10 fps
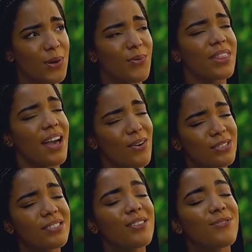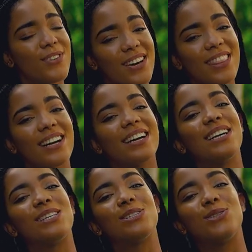Without further
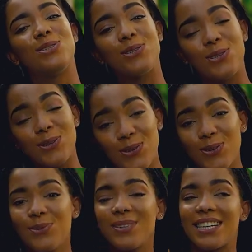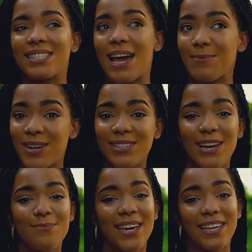ado, because I'm out
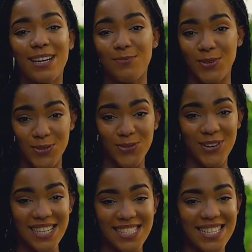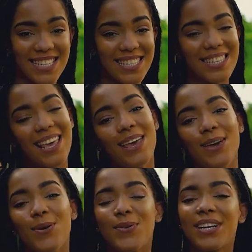here making up new phrases,
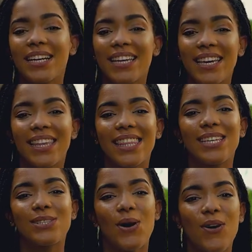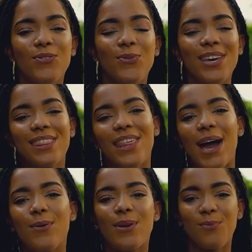we're gonna kick things off with
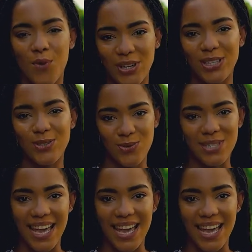our morning news